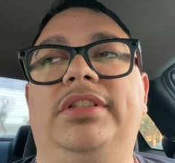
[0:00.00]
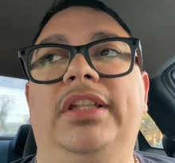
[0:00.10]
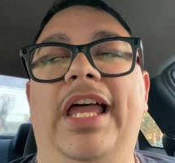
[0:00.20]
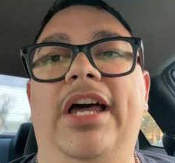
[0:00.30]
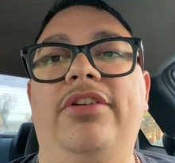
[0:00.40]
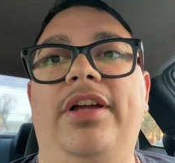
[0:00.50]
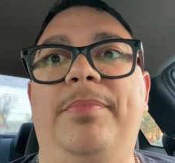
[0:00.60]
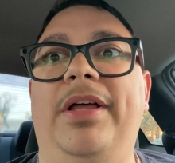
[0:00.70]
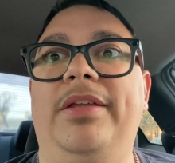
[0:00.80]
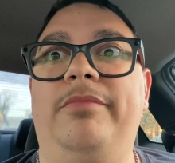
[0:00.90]
loud, I
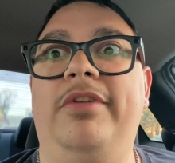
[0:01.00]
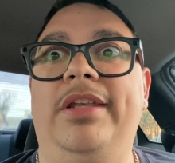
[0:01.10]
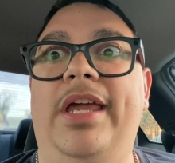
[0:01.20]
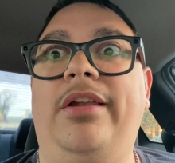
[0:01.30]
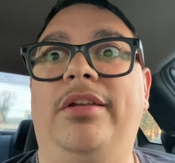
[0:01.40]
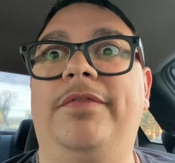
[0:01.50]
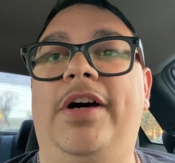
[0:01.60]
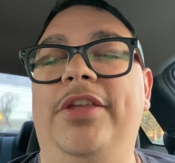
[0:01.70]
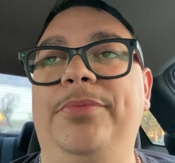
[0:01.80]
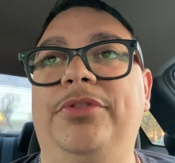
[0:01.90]
probably went down on the volume.